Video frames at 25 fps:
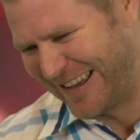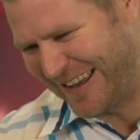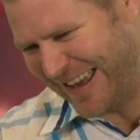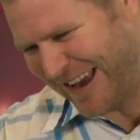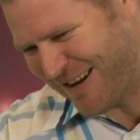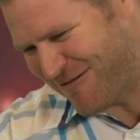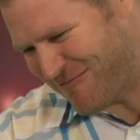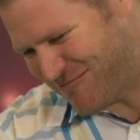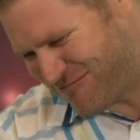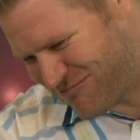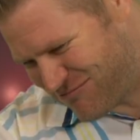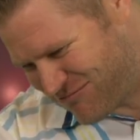
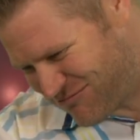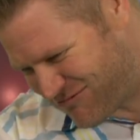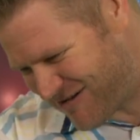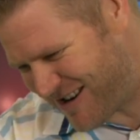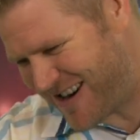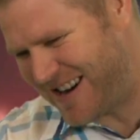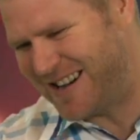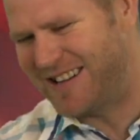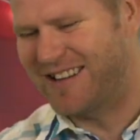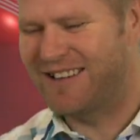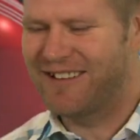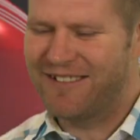Get
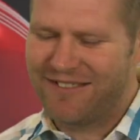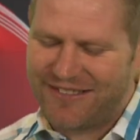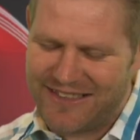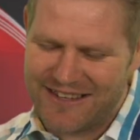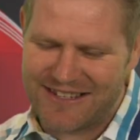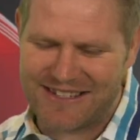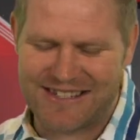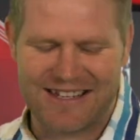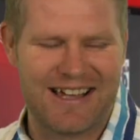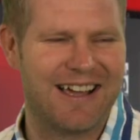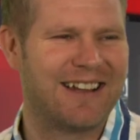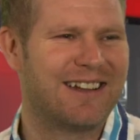rid of
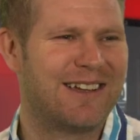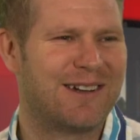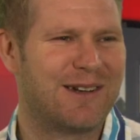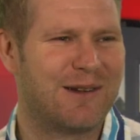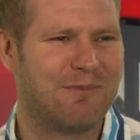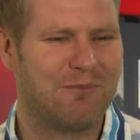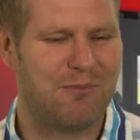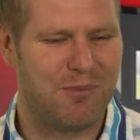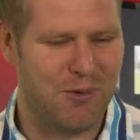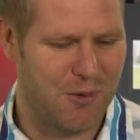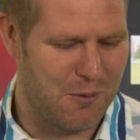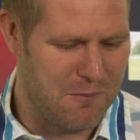the salad
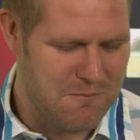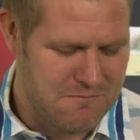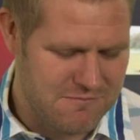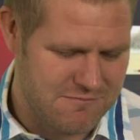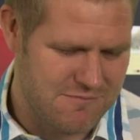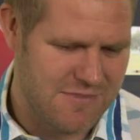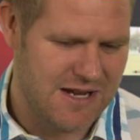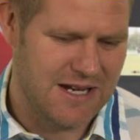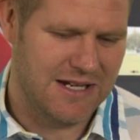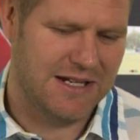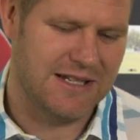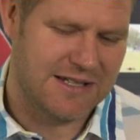and put
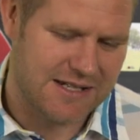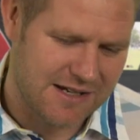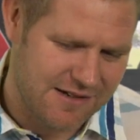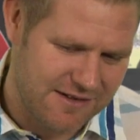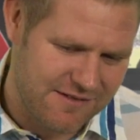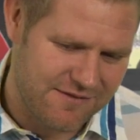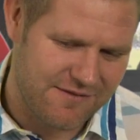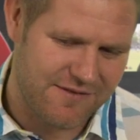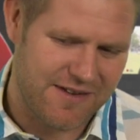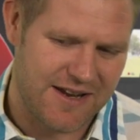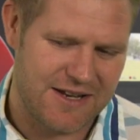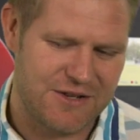meat
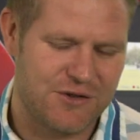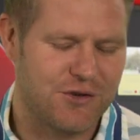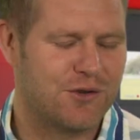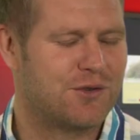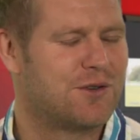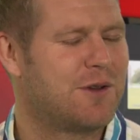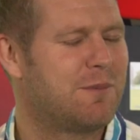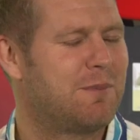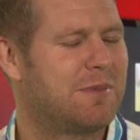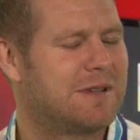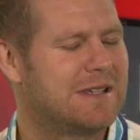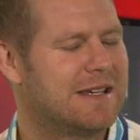and veg
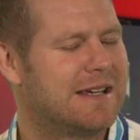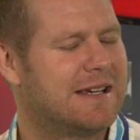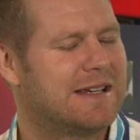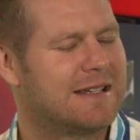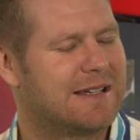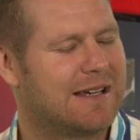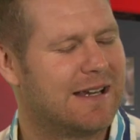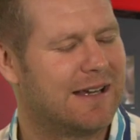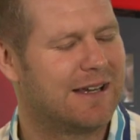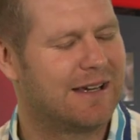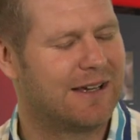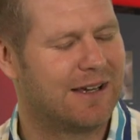on your
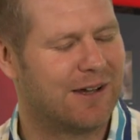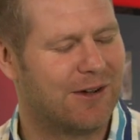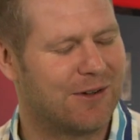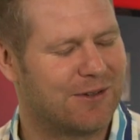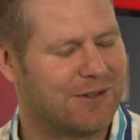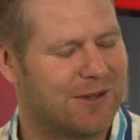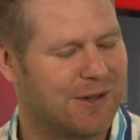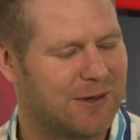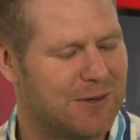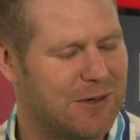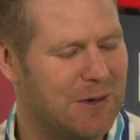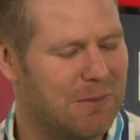potato,
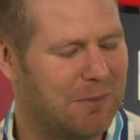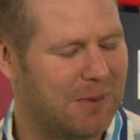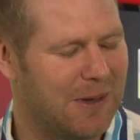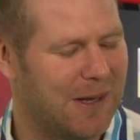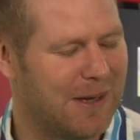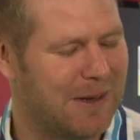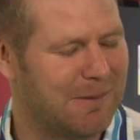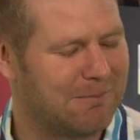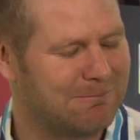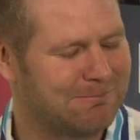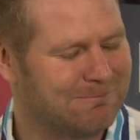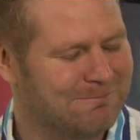on your
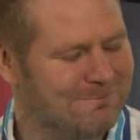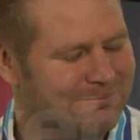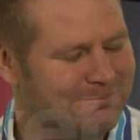plate.